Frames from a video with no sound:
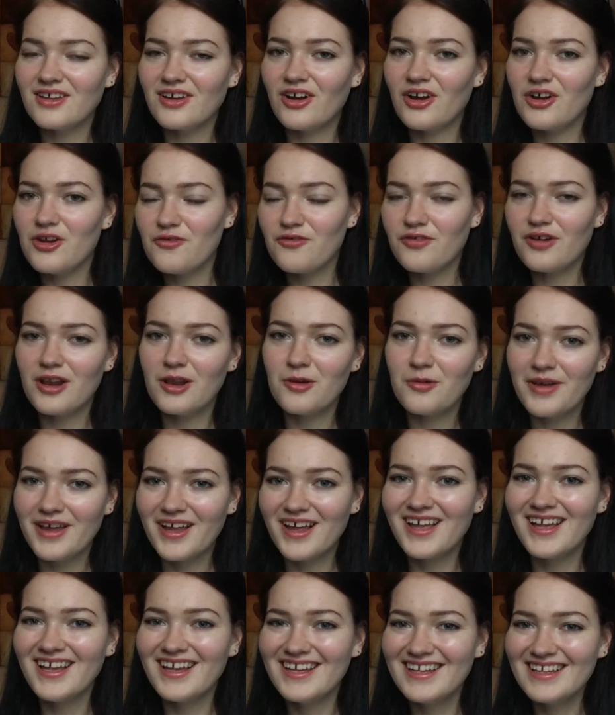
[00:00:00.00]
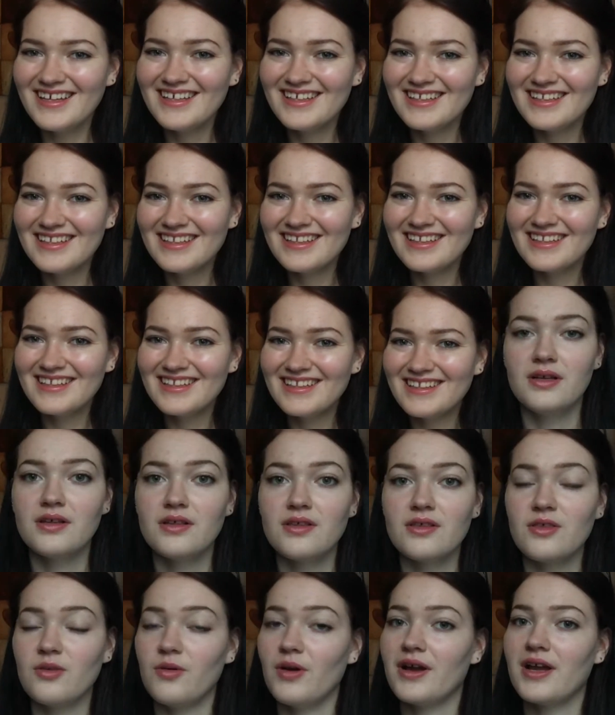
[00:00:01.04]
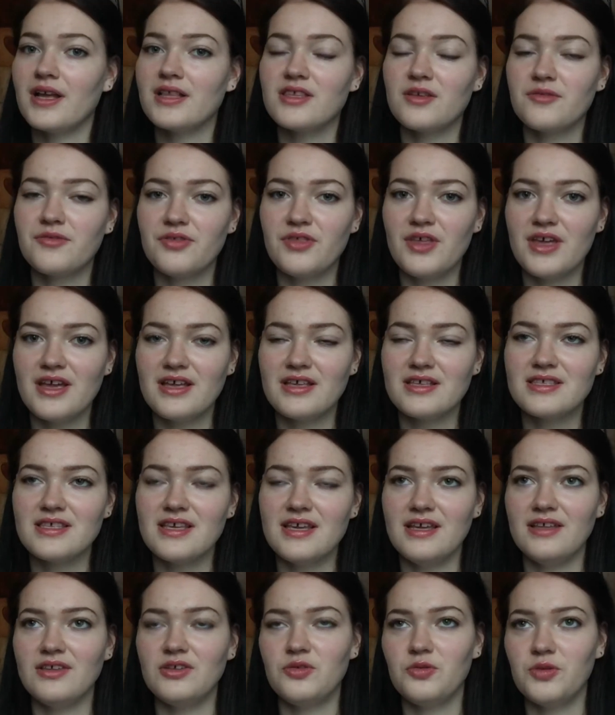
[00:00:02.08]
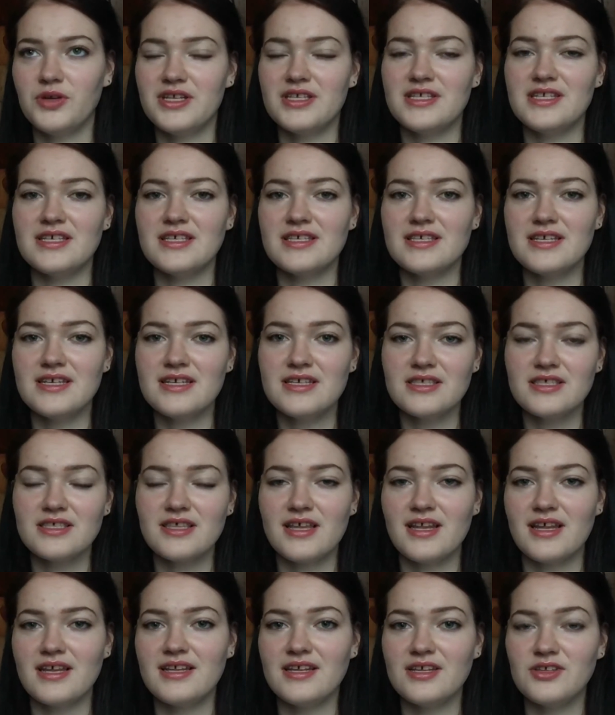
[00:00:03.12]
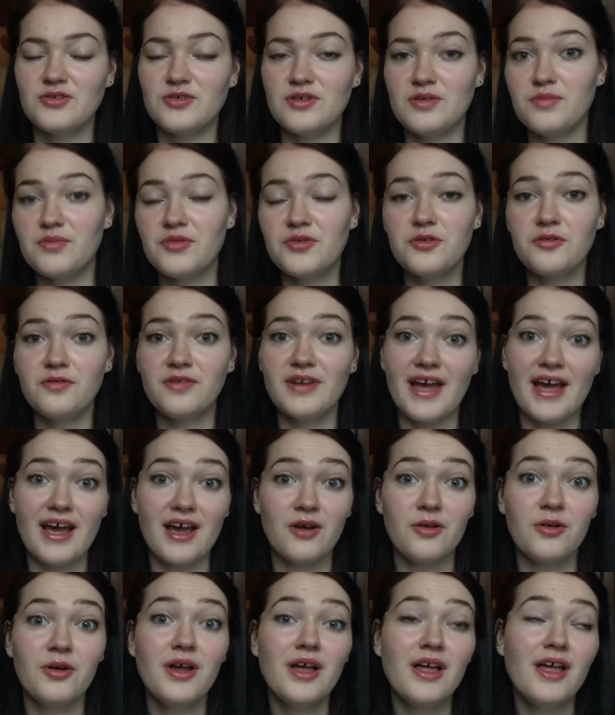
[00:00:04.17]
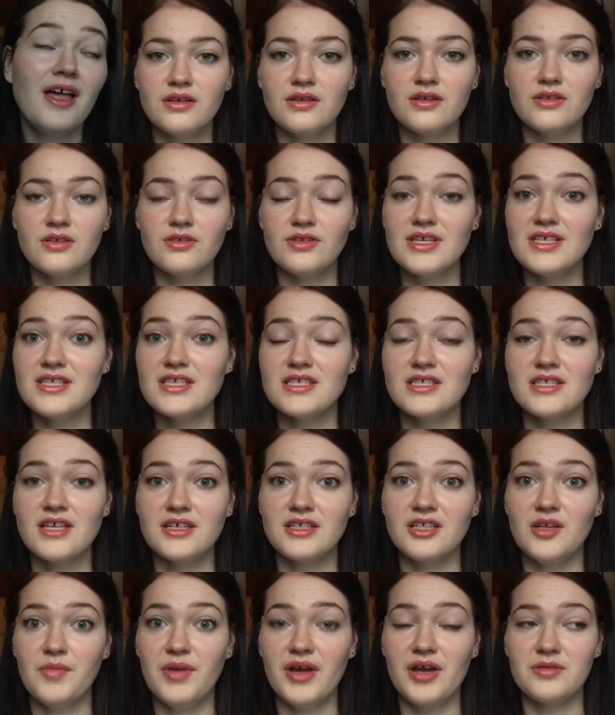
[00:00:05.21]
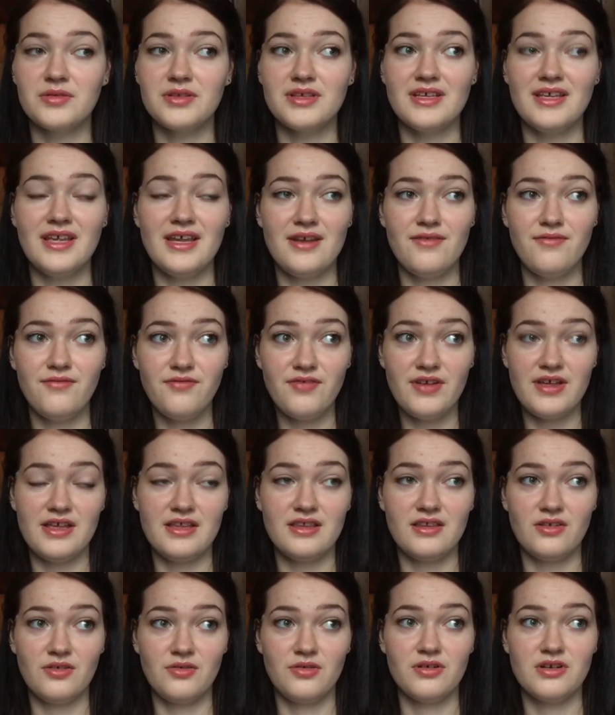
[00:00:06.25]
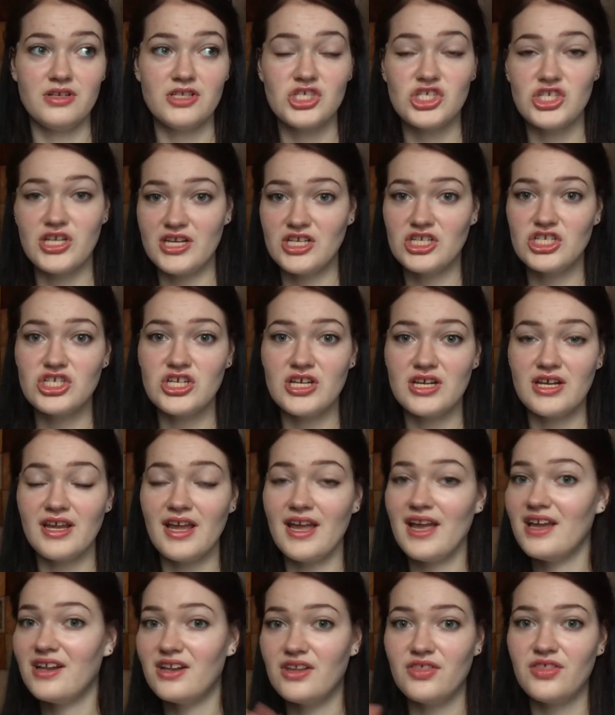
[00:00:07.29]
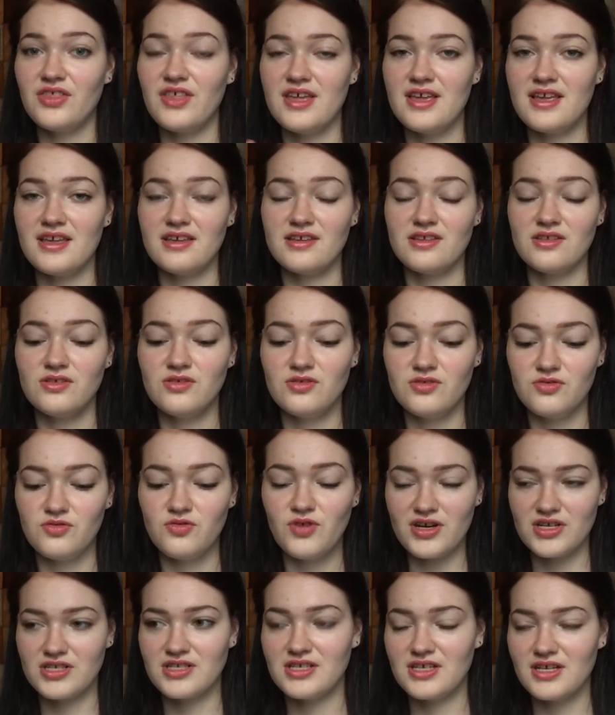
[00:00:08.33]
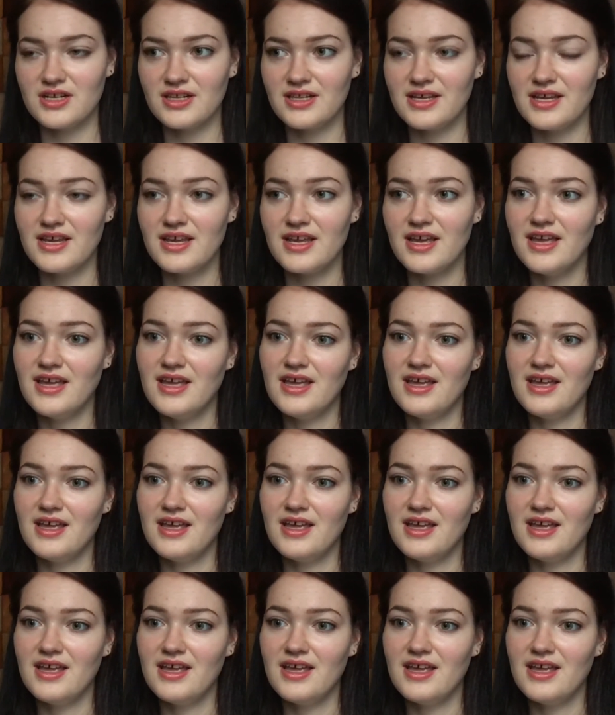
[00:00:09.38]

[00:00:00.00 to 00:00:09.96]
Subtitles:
Are you following? So I got some things in 2016 that I need to improve now. So this is not about getting fit or changing anything drastically.